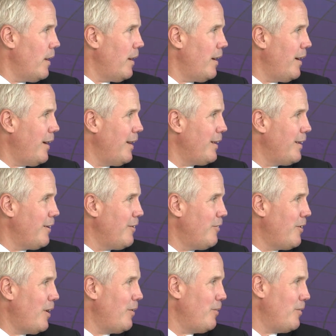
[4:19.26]
And
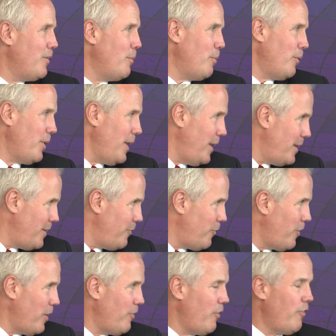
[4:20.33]
around 0.80 for
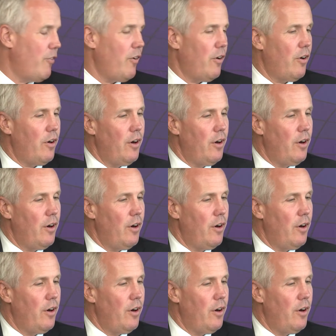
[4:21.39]
FFR.